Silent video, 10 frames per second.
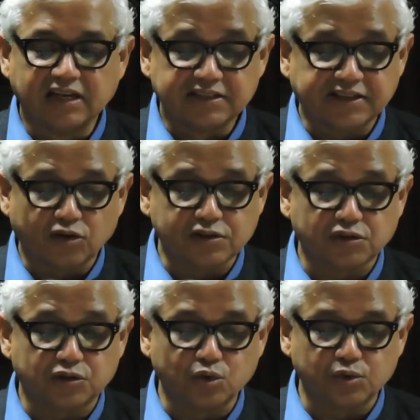There are also
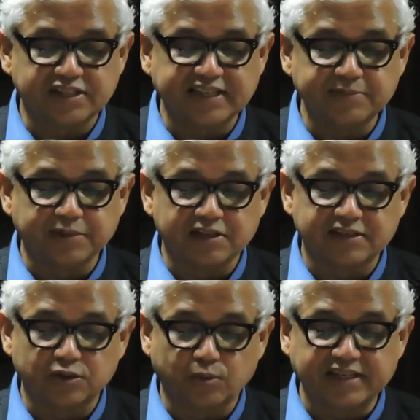2 steamers
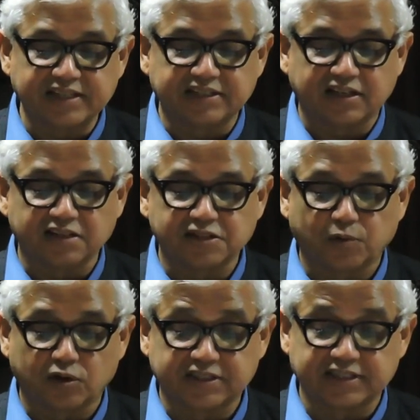and 20
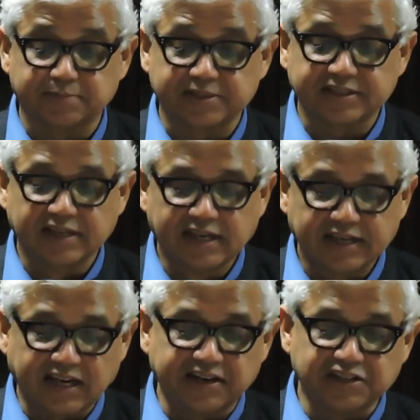transport ships
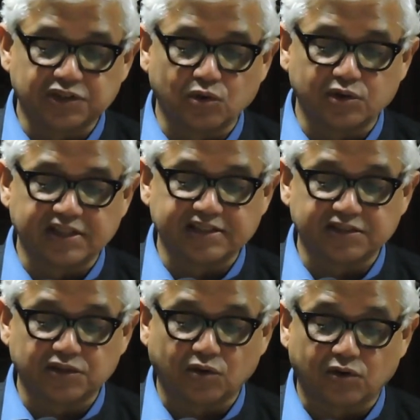carrying soldiers and
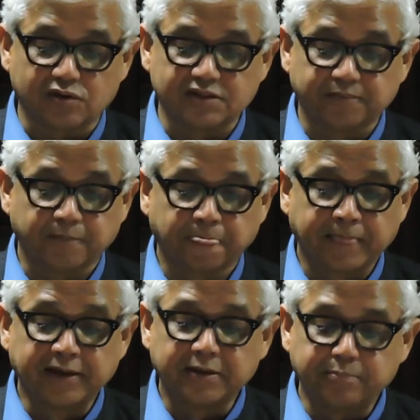stores.
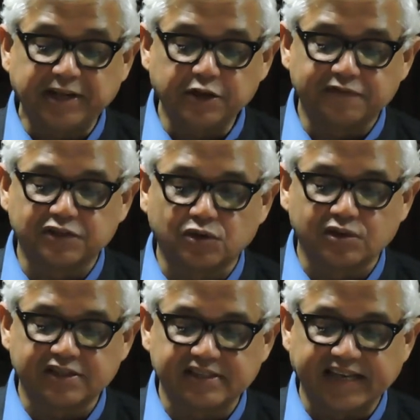Many of the
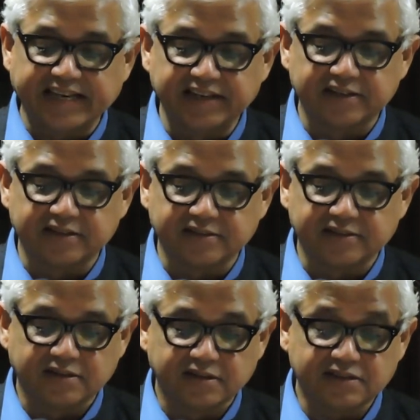soldiers are Indians,
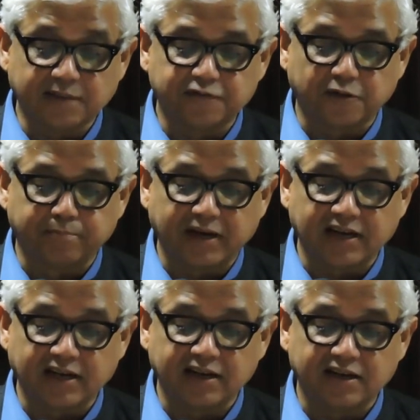some from
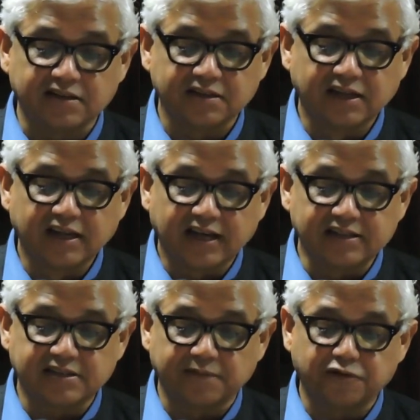Bangala and
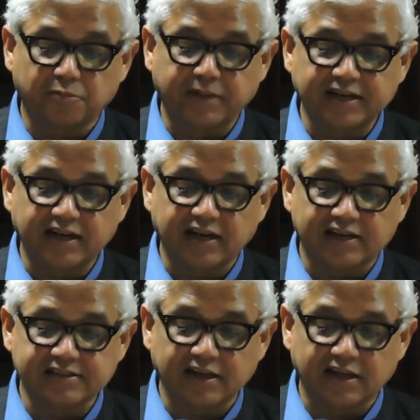some from
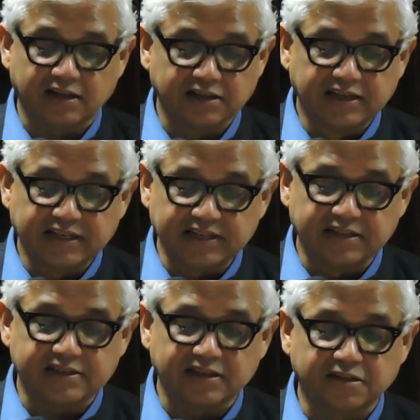Mandalasa in the
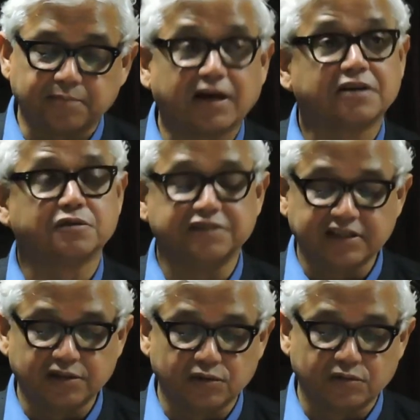southern part of
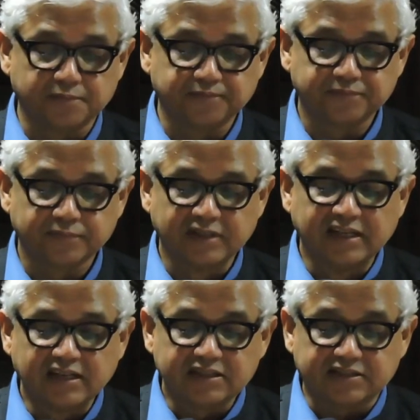Hindu.
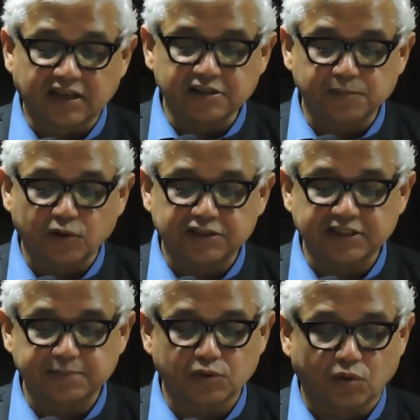The transport
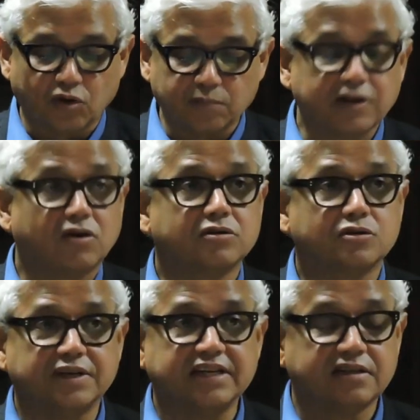ships all belong
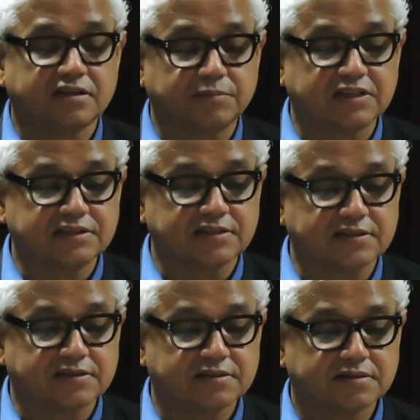to Indian
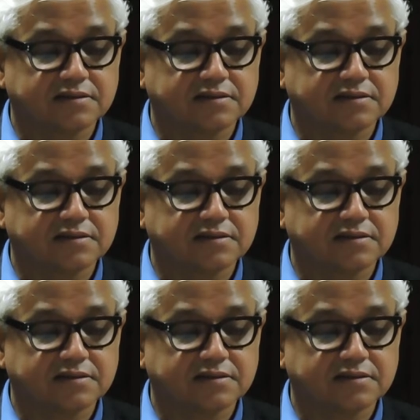merchants."